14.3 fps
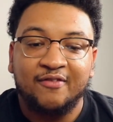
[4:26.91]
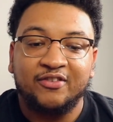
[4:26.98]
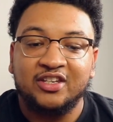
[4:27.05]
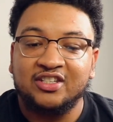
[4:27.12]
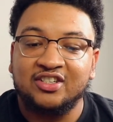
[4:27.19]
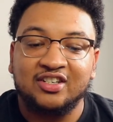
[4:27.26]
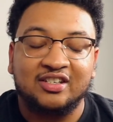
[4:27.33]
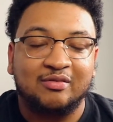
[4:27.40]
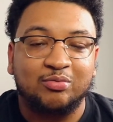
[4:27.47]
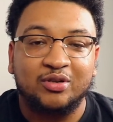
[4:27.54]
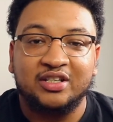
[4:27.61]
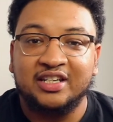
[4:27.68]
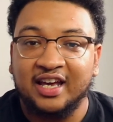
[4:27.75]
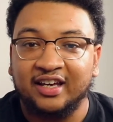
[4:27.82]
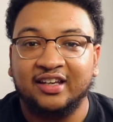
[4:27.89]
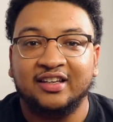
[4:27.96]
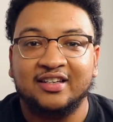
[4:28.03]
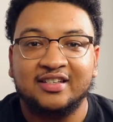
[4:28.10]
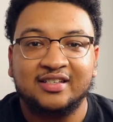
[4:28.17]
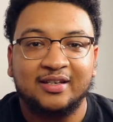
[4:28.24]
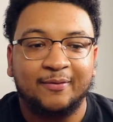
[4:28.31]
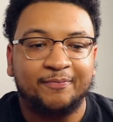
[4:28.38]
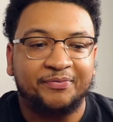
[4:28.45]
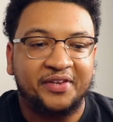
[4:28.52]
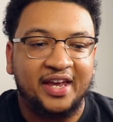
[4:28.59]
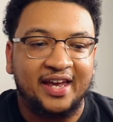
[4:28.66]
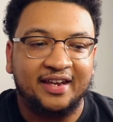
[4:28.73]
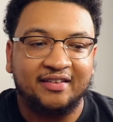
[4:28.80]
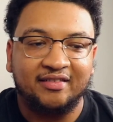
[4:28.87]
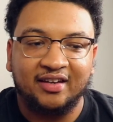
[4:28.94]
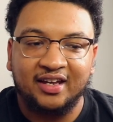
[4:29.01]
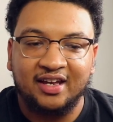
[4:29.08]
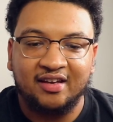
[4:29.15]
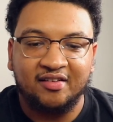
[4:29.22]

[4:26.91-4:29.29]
It's just ridiculous. And